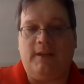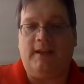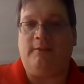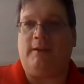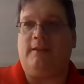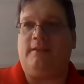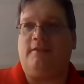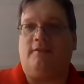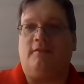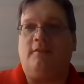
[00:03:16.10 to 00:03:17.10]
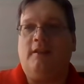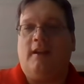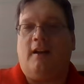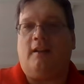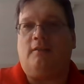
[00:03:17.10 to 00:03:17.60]
Anyway, as you're
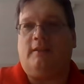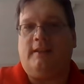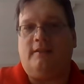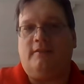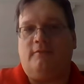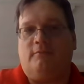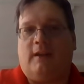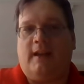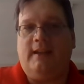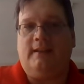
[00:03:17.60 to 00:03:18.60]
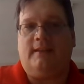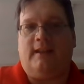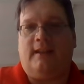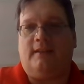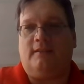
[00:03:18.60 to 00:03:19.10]
looking to write
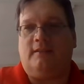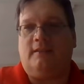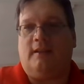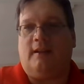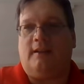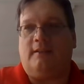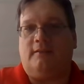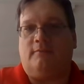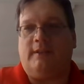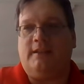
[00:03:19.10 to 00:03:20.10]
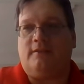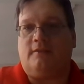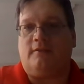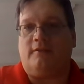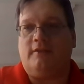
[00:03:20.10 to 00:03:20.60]
and
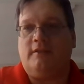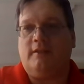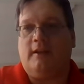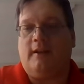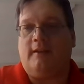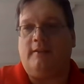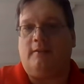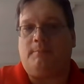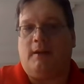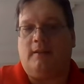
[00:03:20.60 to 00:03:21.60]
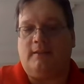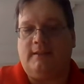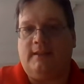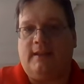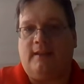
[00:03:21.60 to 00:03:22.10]
research your
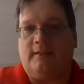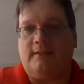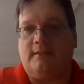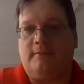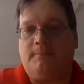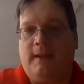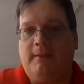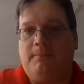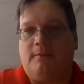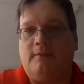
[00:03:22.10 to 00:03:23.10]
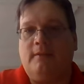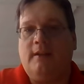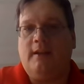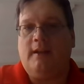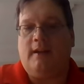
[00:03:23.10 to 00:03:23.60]
policy analysis paper,
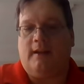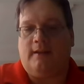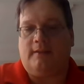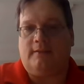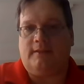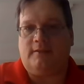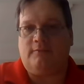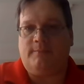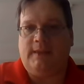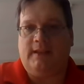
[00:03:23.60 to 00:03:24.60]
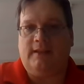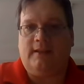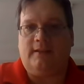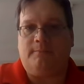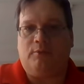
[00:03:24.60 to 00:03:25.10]
this will be
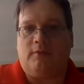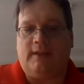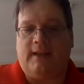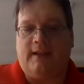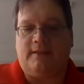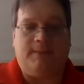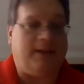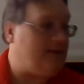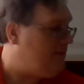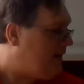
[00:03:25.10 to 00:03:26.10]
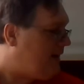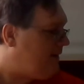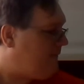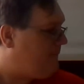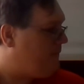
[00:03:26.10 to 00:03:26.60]
an important aspect of
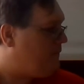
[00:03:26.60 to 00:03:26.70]
that.